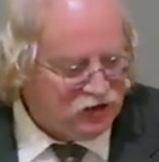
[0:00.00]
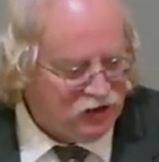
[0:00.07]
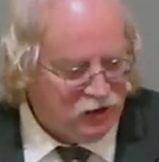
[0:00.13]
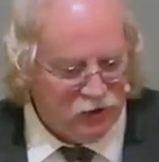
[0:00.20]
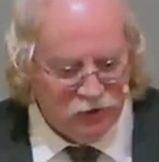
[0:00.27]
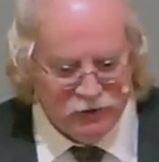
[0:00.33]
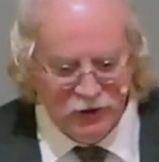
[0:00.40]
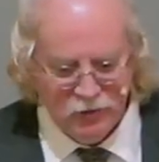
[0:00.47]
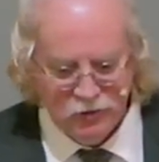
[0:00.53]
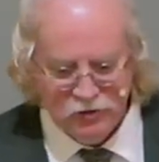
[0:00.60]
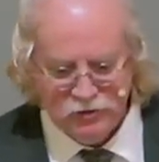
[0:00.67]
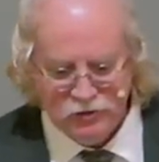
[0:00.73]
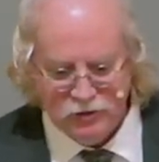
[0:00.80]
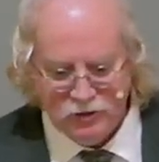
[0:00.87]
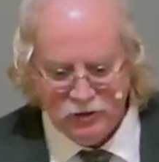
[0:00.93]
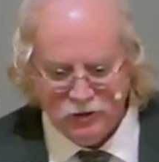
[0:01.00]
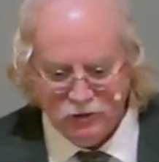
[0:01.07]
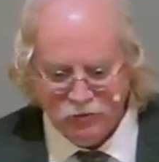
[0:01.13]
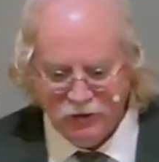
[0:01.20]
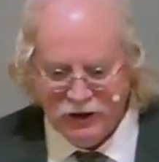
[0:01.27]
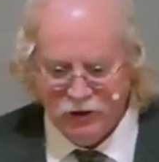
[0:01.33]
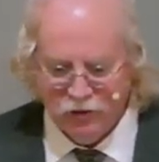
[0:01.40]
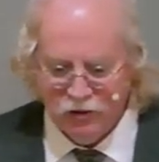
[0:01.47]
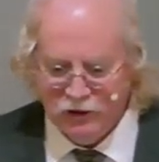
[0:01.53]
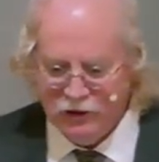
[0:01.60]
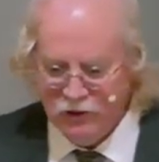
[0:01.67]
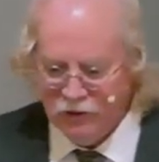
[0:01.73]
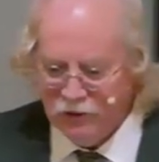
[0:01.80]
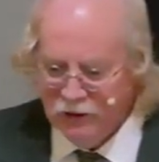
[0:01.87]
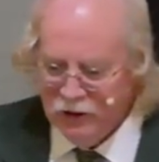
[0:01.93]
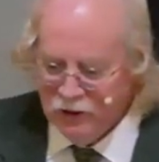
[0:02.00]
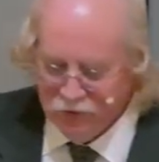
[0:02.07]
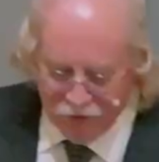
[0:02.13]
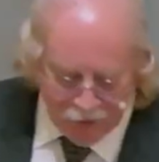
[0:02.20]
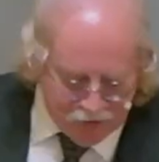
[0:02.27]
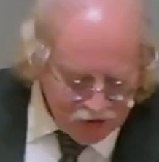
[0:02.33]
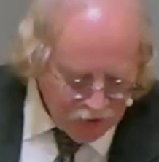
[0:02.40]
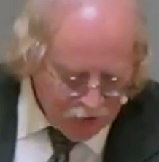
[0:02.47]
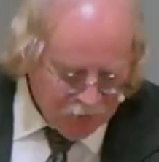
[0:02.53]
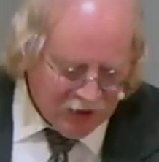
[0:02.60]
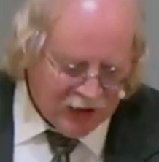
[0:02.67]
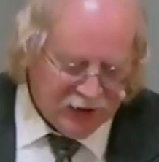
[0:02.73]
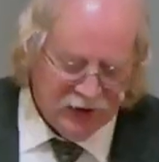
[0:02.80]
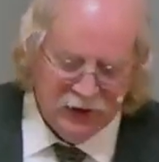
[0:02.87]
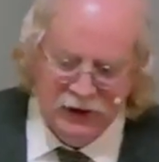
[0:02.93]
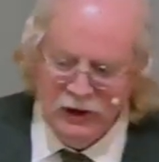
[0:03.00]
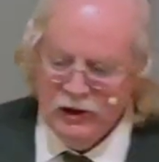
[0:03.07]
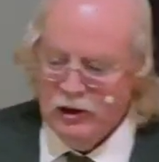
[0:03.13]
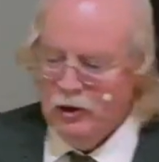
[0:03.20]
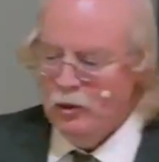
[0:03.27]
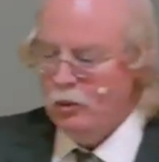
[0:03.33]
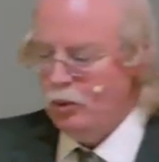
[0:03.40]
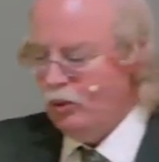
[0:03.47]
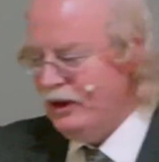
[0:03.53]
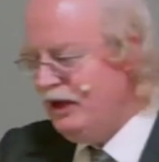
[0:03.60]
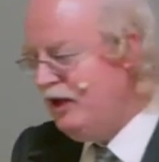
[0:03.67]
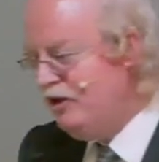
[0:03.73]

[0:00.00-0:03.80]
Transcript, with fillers: here that was uh, read earlier from Jeremiah. We